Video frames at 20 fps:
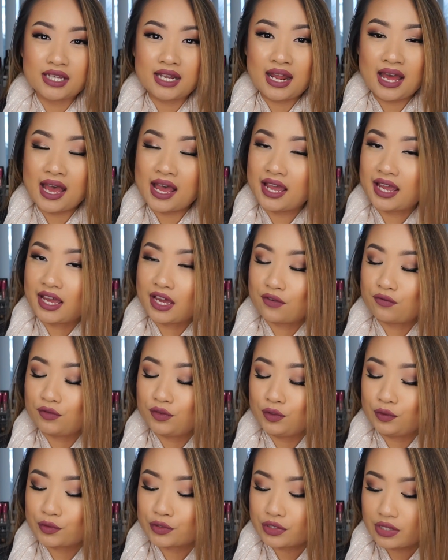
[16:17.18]
that I have
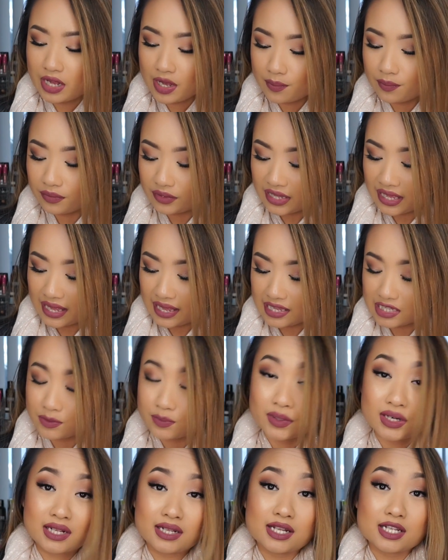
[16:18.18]
used up that has
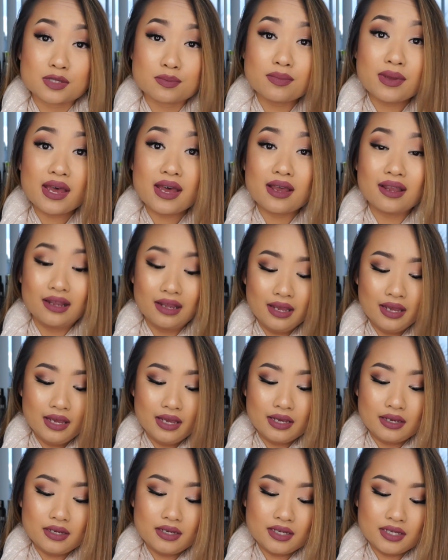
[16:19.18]
been in this bag
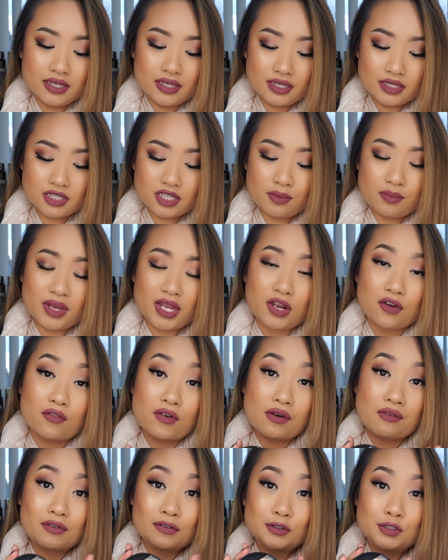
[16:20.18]
is the Makeup
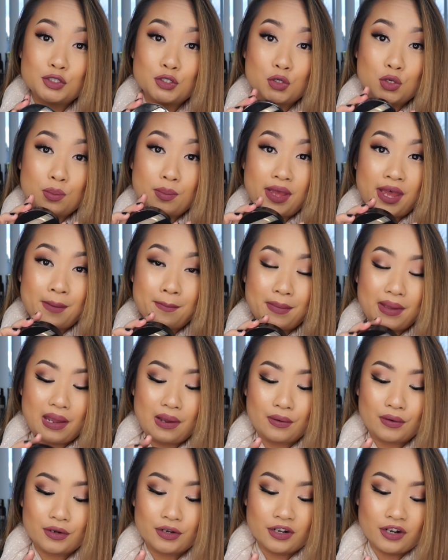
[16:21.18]
Forever Duo Matte
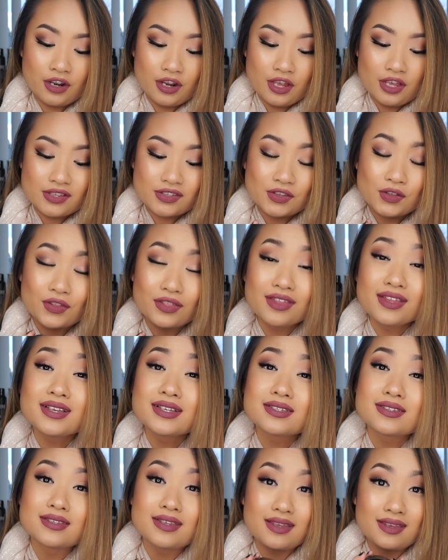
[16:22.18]
Powder. So
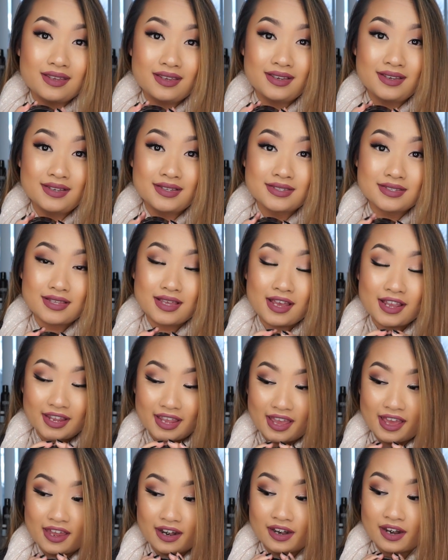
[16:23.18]
this is,
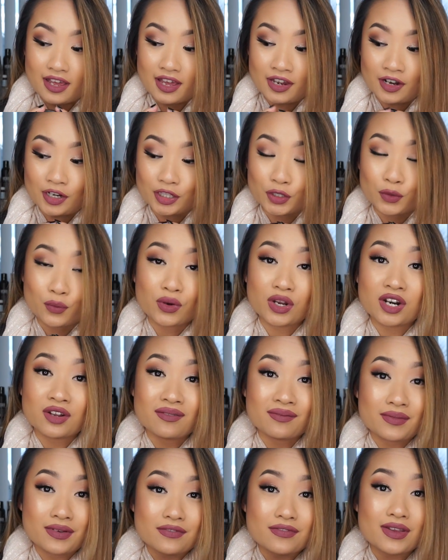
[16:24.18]
again, another one
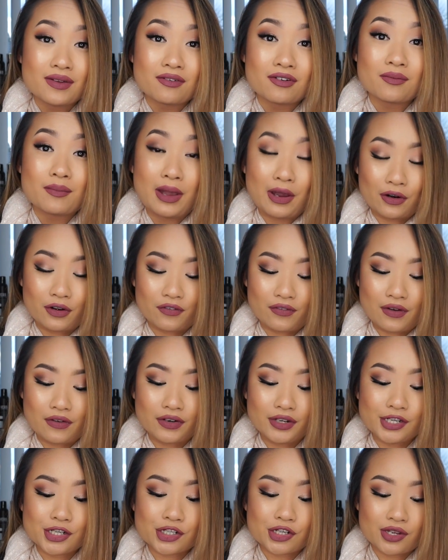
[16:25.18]
of my favorite powder
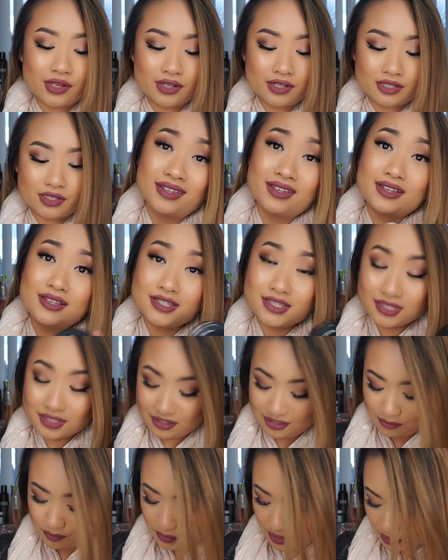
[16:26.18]
foundations. This
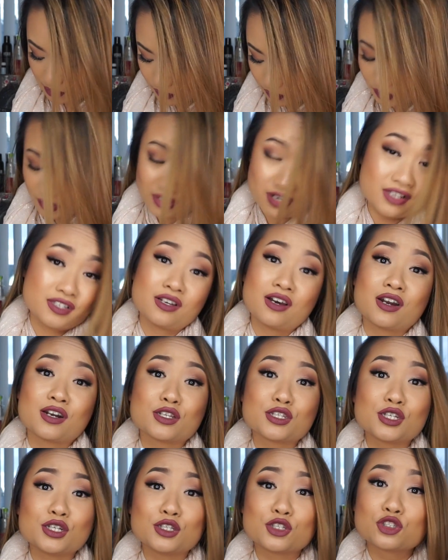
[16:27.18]
powder is
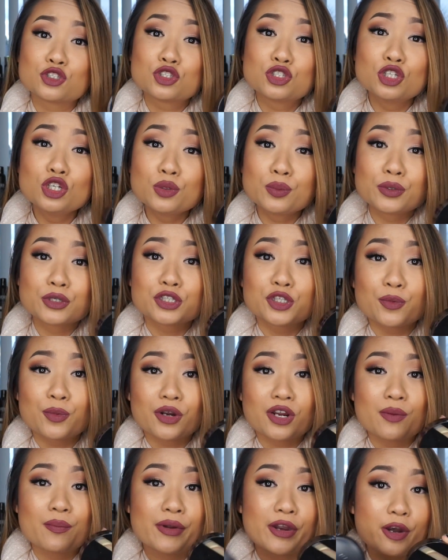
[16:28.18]
honestly super
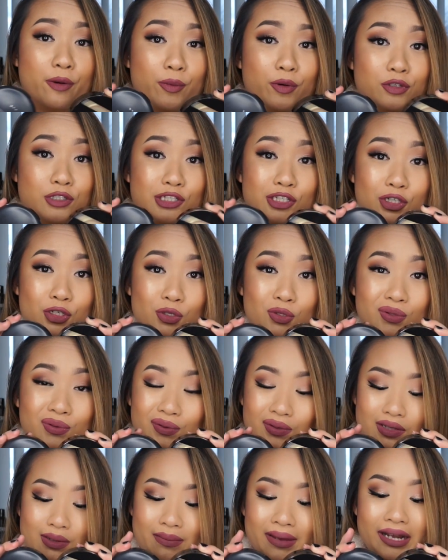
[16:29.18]
comparable
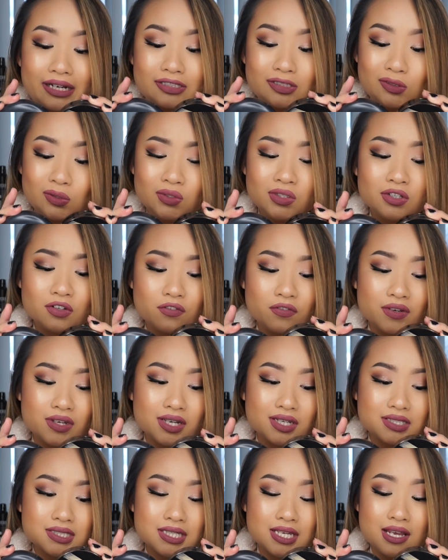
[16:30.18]
to the MAC Studio
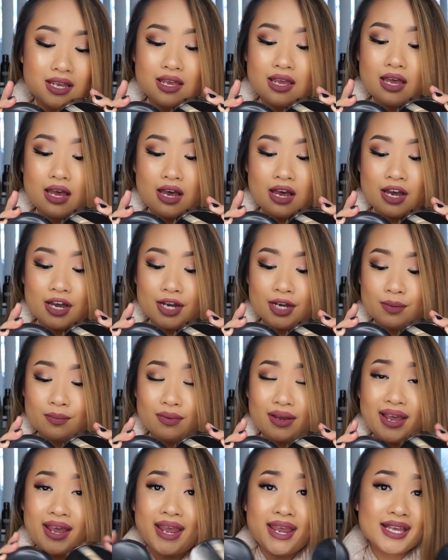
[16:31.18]
Fix. I
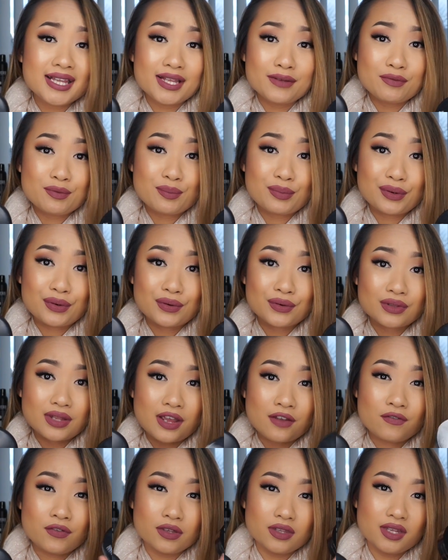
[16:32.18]
love them both.
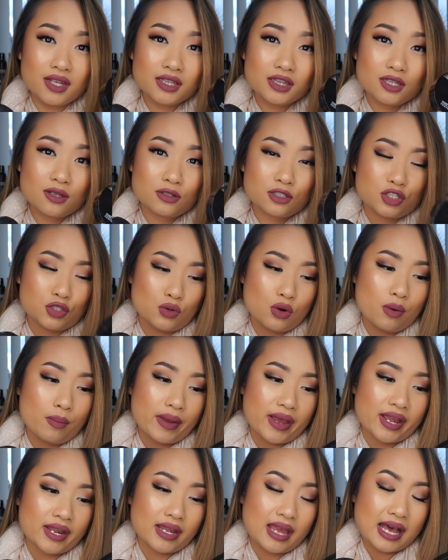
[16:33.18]
I feel like the Duo
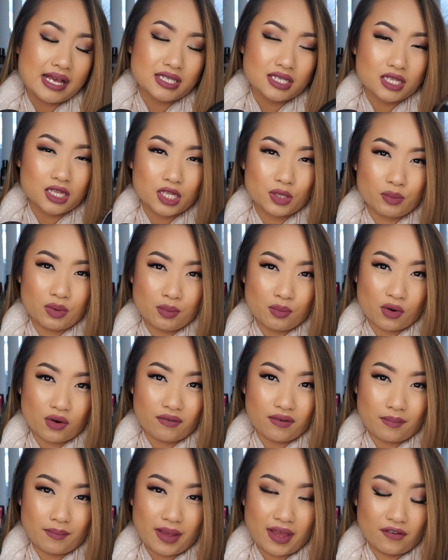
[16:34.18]
Matte has a little bit more
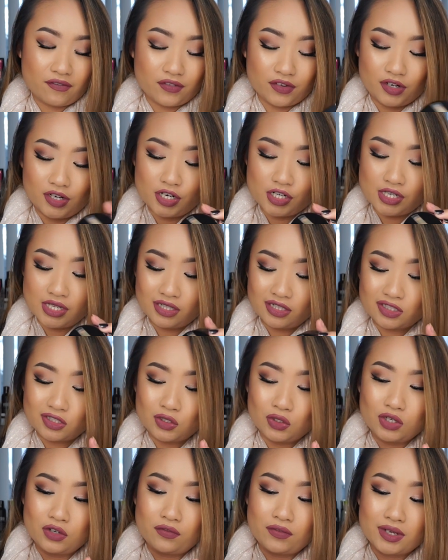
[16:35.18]
of a matte finish and the
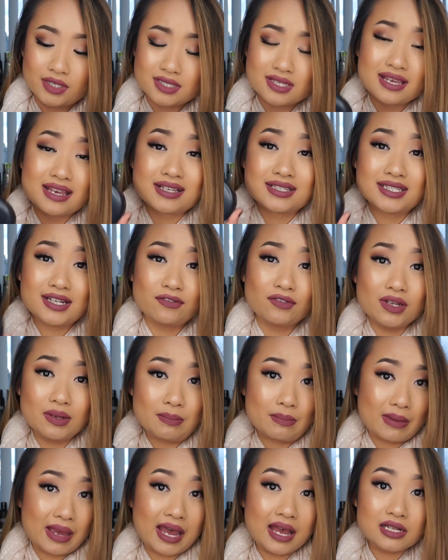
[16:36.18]
Studio Fix is
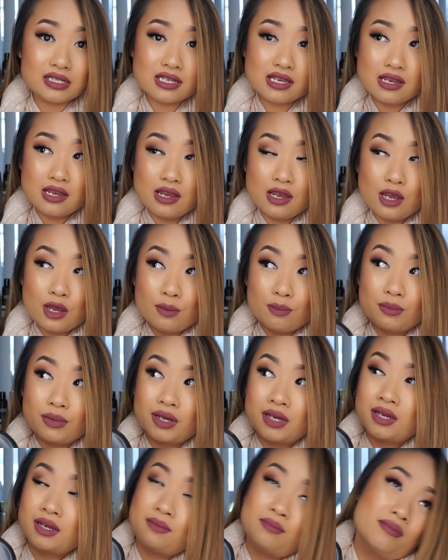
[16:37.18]
definitely matte,
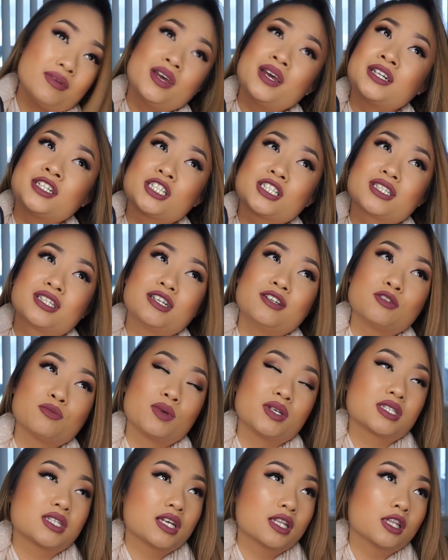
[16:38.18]
but it just leaves
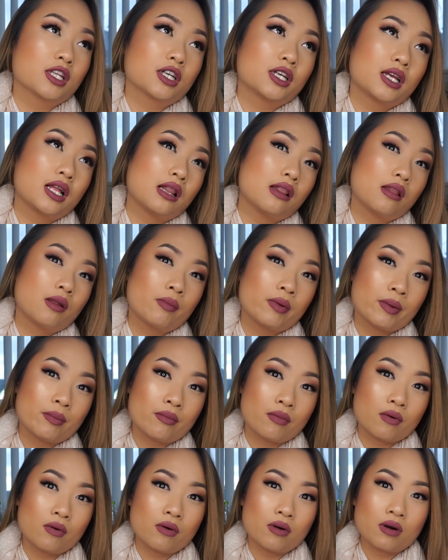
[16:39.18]
my skin looking a little bit
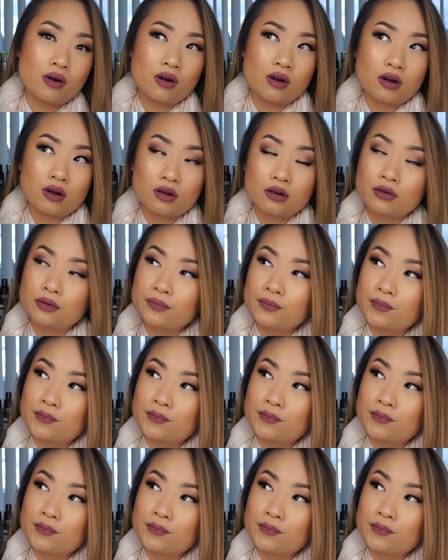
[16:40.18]
more